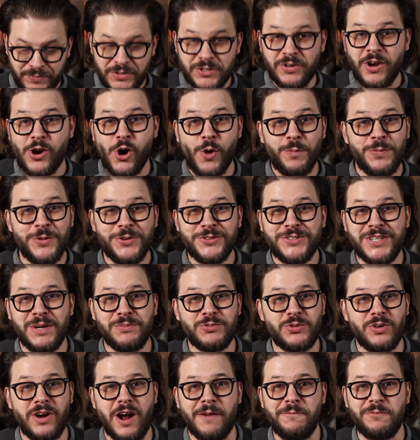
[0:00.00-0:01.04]
So I hope those
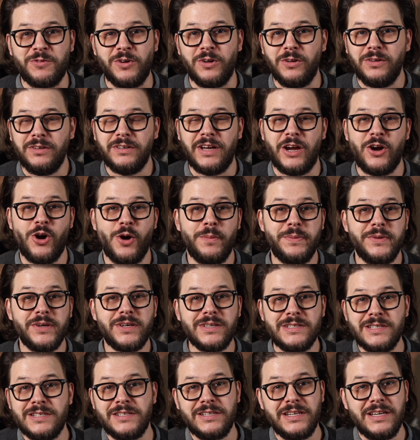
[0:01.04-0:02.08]
tips were helpful. I hope you
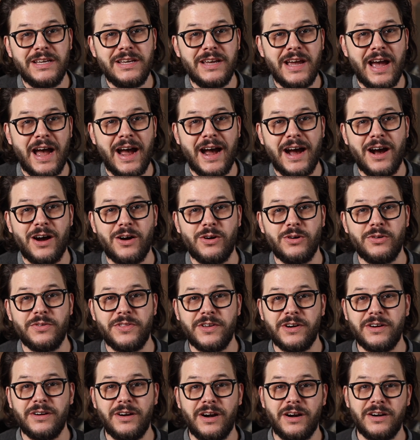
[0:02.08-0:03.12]
can see how
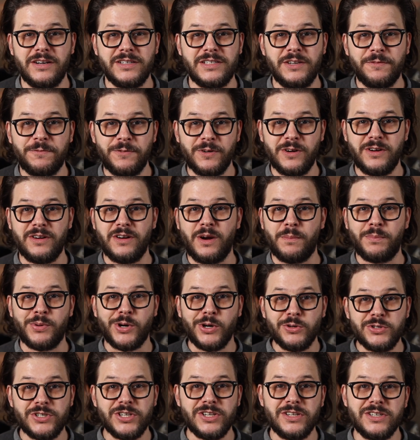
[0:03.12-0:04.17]
there are different
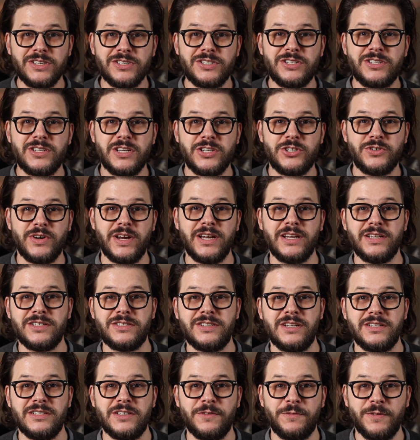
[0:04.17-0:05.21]
approaches to
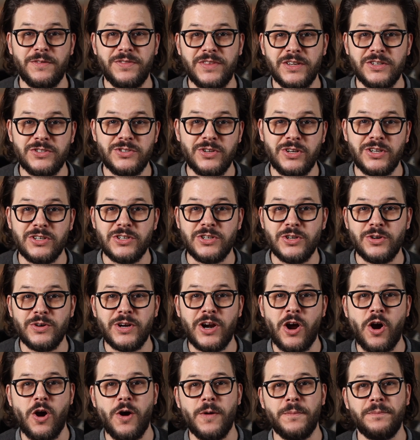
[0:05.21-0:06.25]
drinks and different things you can do
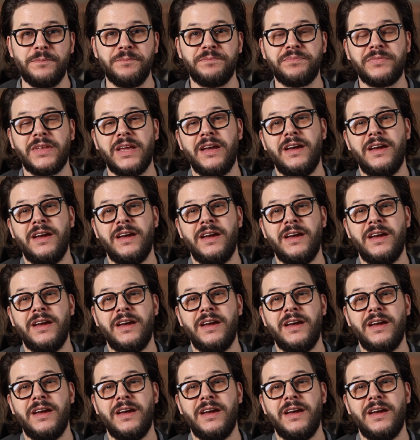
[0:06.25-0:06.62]
at home.